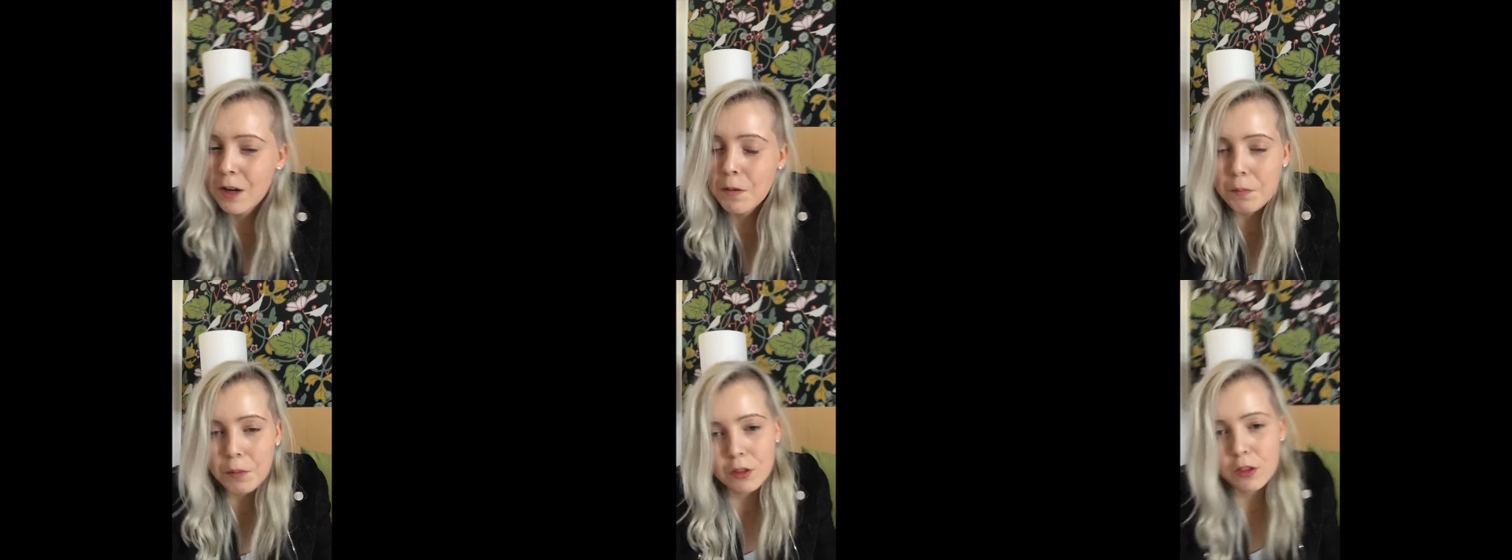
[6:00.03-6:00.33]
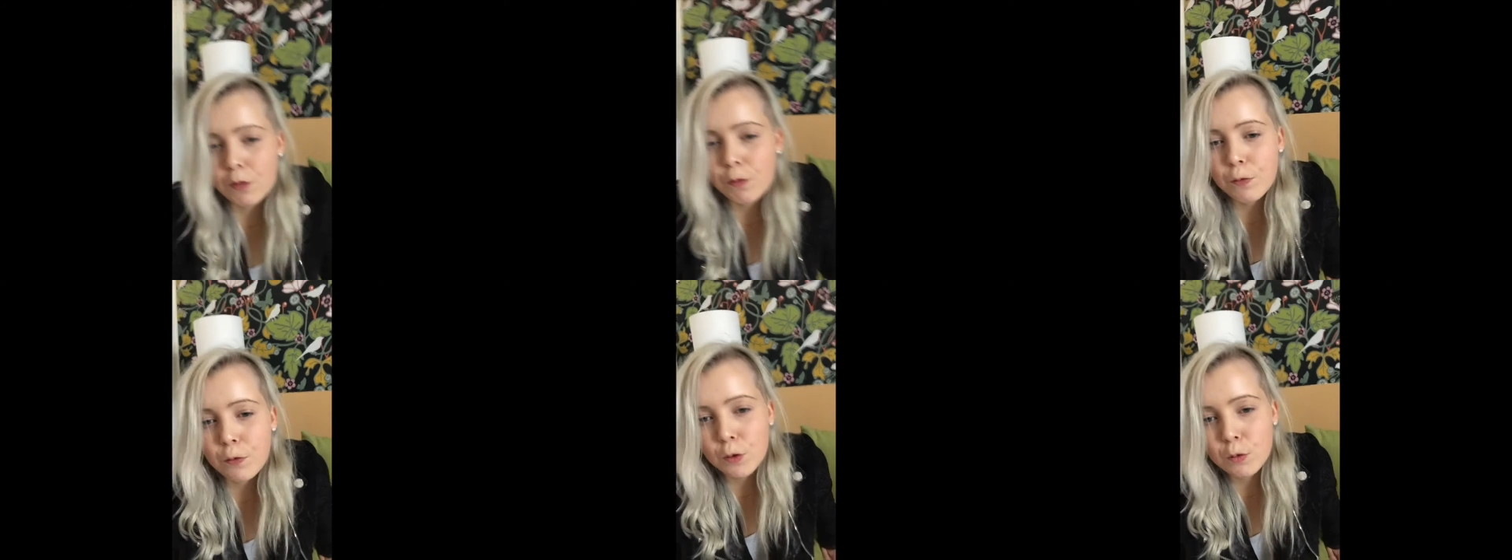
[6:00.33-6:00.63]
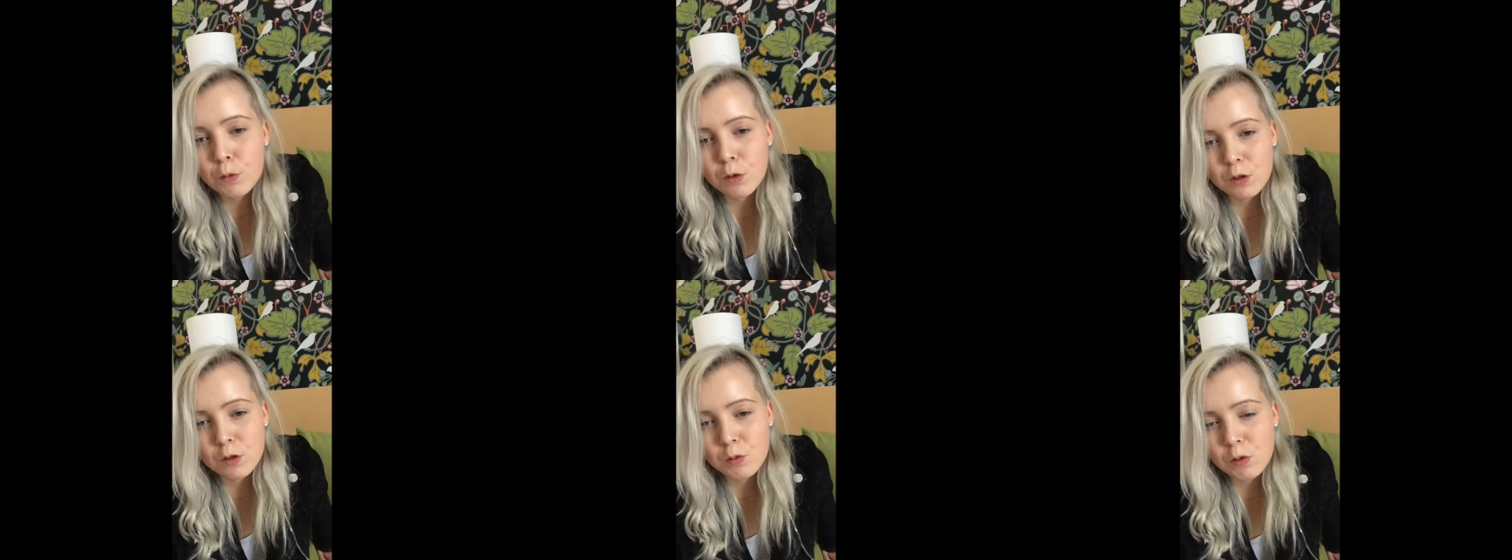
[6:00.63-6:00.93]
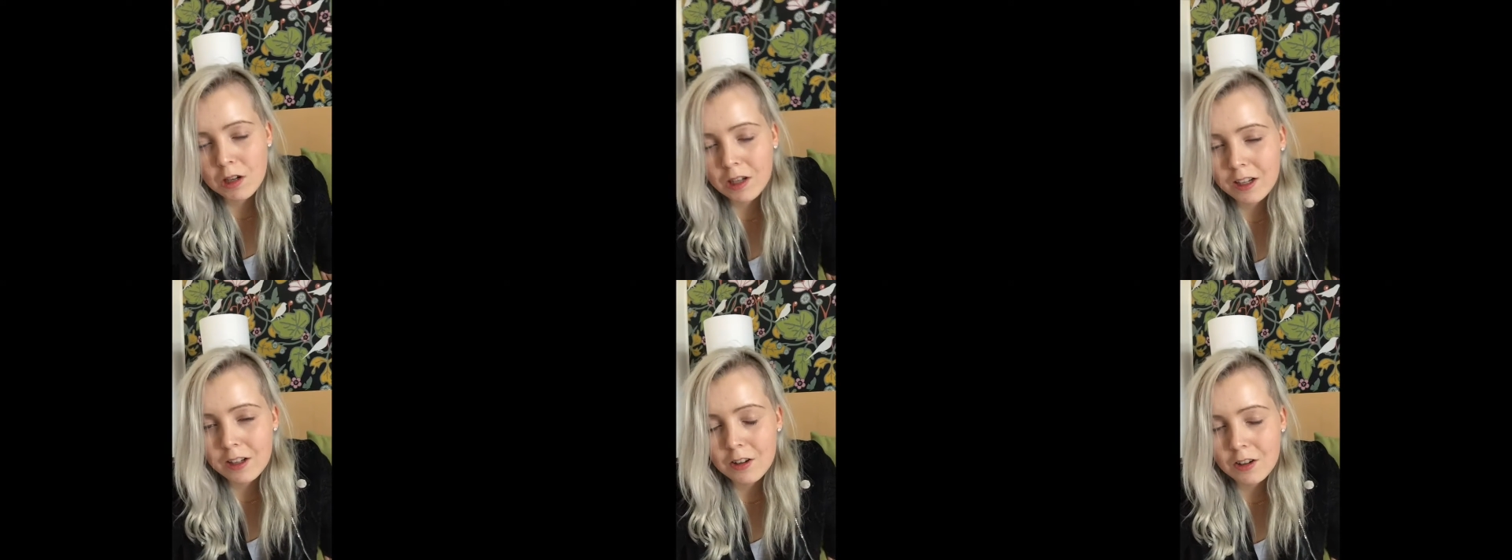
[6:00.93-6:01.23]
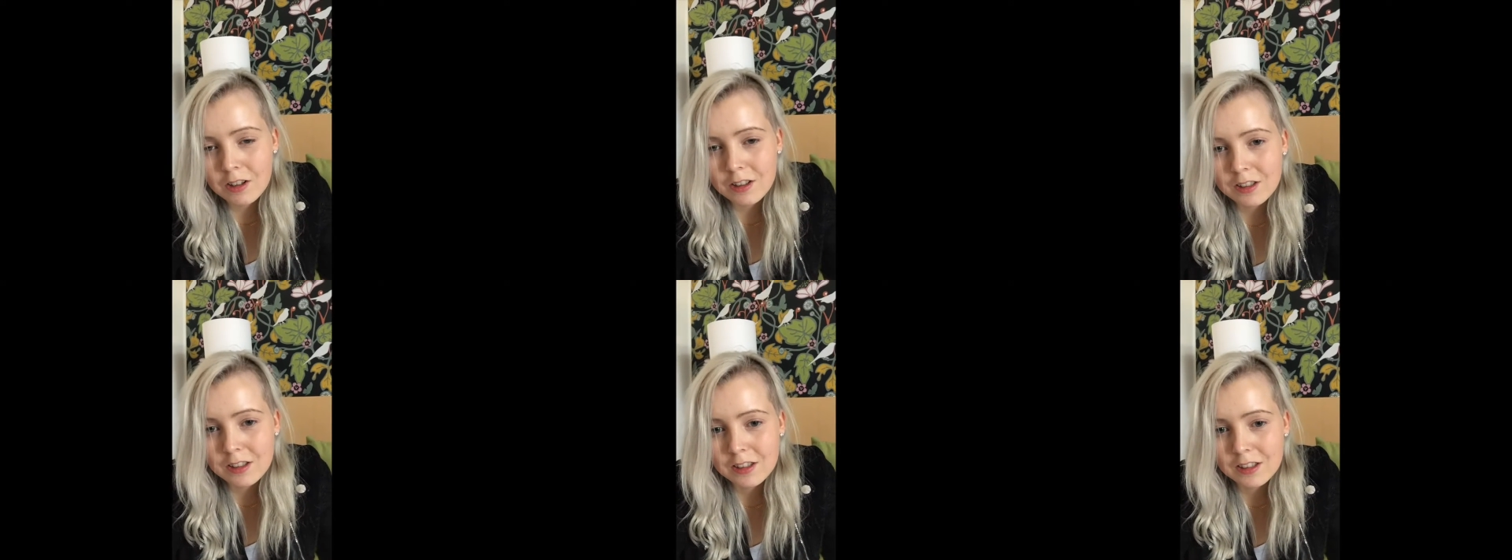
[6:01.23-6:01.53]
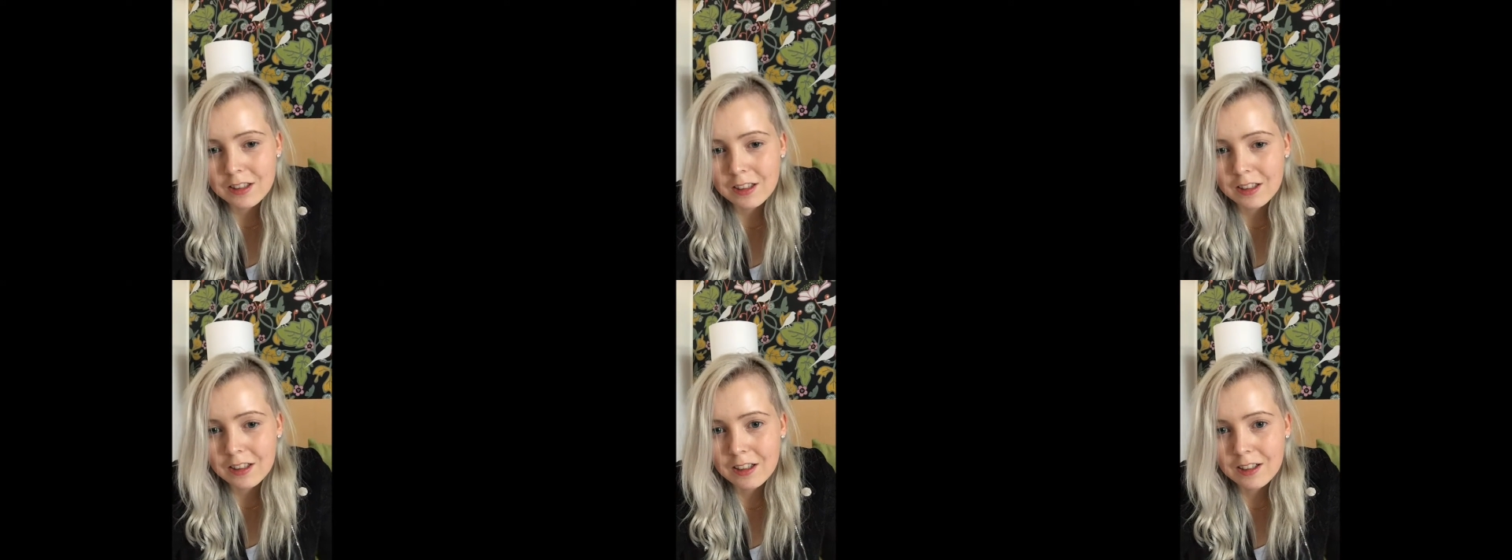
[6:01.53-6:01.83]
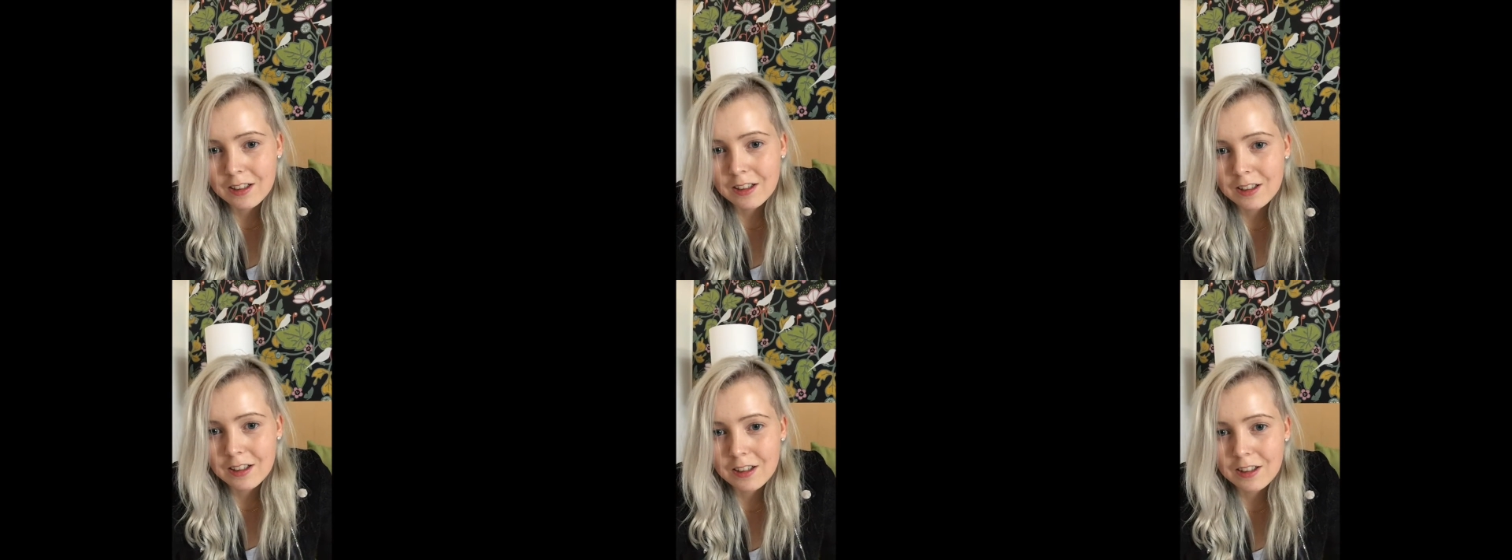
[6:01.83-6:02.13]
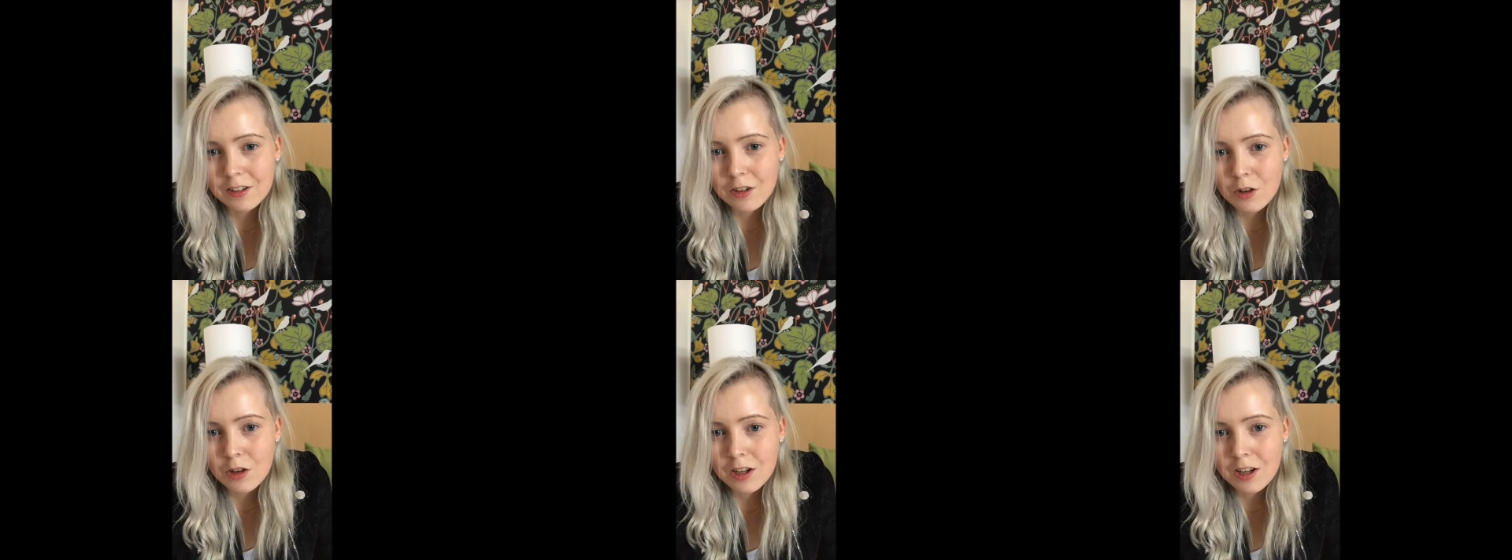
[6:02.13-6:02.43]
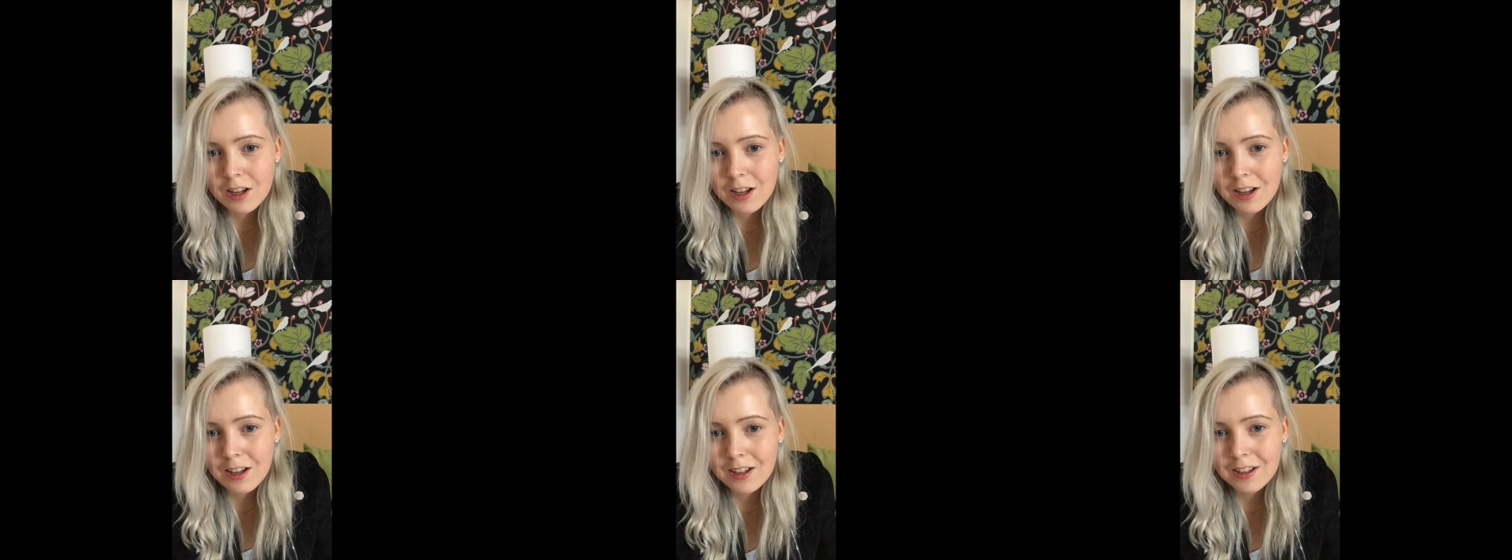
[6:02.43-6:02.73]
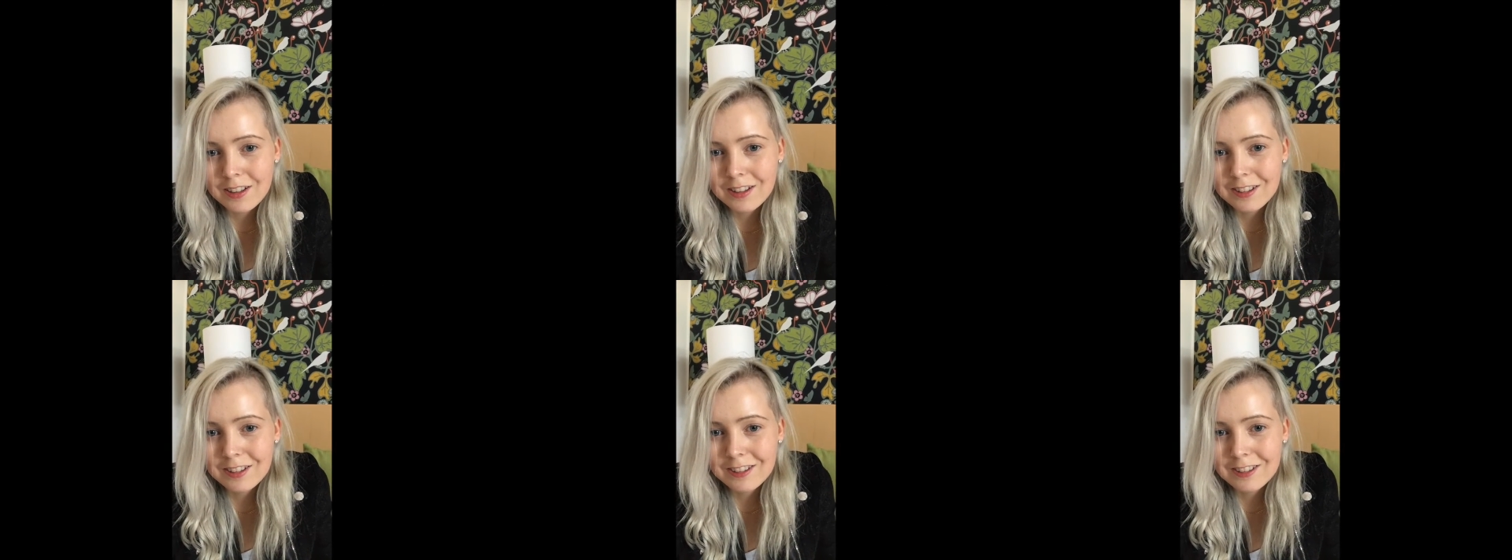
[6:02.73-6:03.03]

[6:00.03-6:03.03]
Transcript: "But the food was really good." He's like, "Okay."